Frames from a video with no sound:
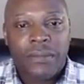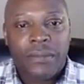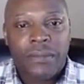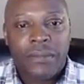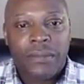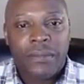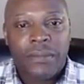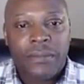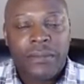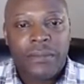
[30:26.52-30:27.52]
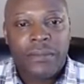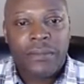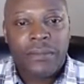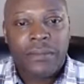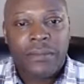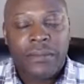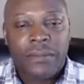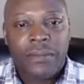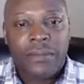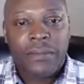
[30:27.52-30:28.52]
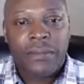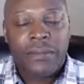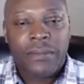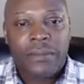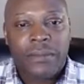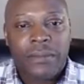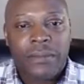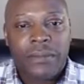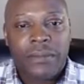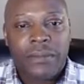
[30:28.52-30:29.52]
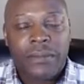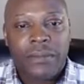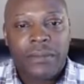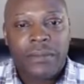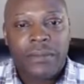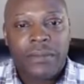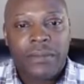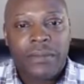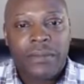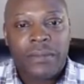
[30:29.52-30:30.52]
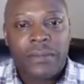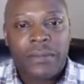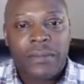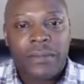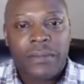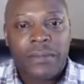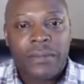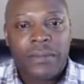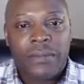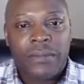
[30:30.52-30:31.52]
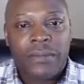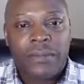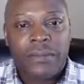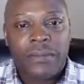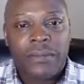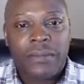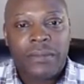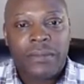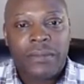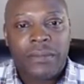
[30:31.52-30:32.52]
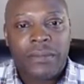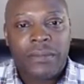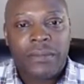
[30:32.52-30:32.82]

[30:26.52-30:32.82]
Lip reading: (not speaking)